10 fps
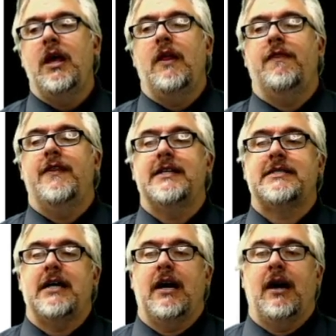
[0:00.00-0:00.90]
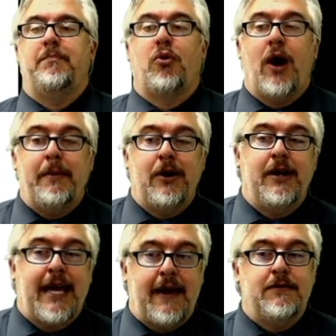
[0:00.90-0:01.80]
This primary
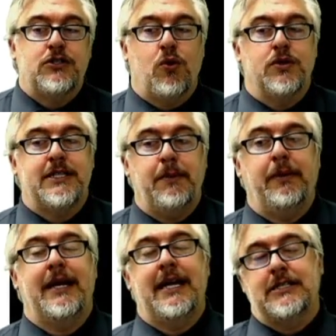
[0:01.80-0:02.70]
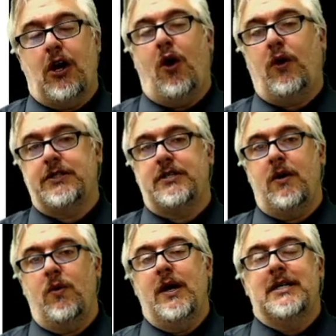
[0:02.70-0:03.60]
Canvas course template is
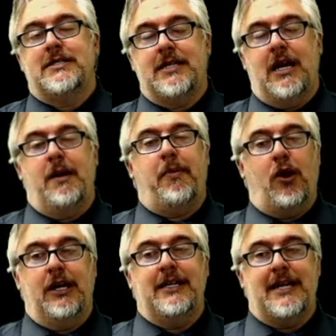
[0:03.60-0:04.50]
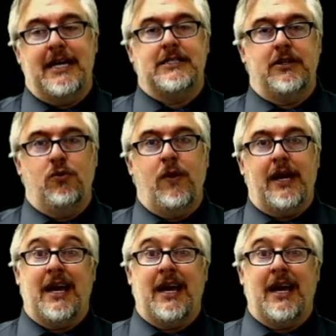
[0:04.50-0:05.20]
also set up on a days of the week.